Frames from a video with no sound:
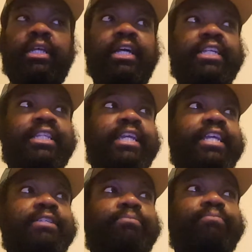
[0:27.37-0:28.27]
Because I
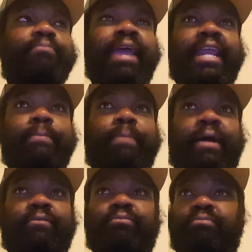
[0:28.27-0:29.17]
think he's made
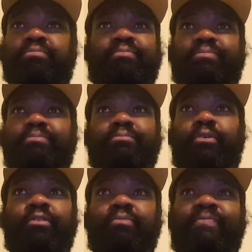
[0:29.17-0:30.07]
about
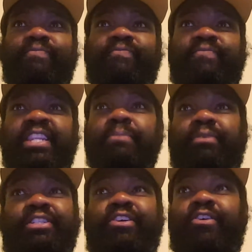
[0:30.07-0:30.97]
more
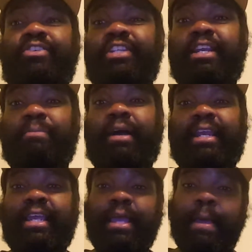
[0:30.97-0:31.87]
50-plus yarders than
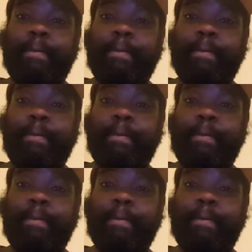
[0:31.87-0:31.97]
anybody.